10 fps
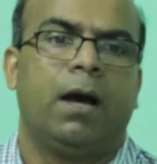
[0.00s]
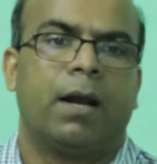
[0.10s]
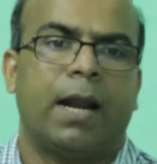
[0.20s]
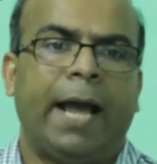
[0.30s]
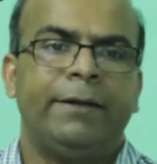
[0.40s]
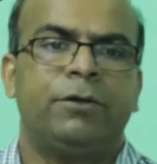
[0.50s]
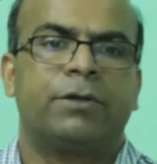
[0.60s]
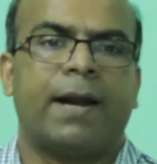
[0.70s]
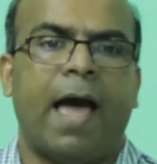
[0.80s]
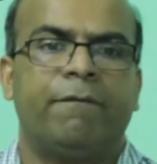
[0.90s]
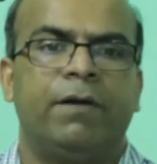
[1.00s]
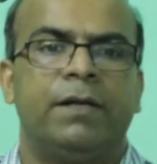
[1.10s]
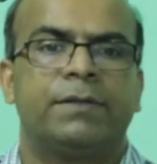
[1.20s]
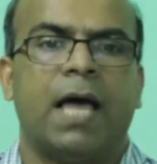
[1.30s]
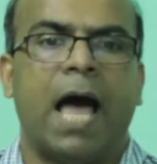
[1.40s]
Light
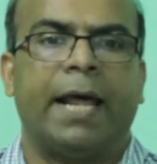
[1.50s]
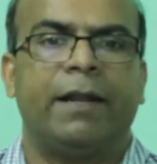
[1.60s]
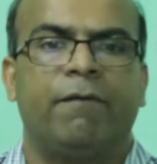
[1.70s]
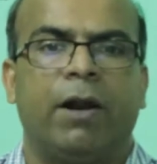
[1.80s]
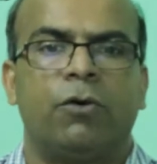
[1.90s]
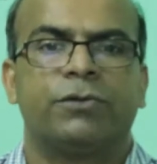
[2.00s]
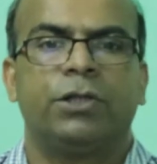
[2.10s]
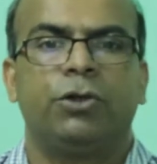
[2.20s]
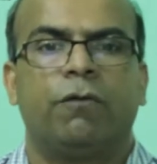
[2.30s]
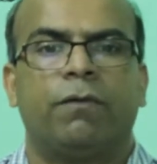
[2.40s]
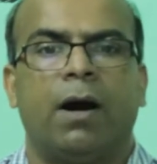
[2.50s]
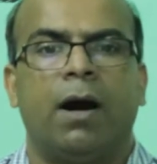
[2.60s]
travels at a velocity of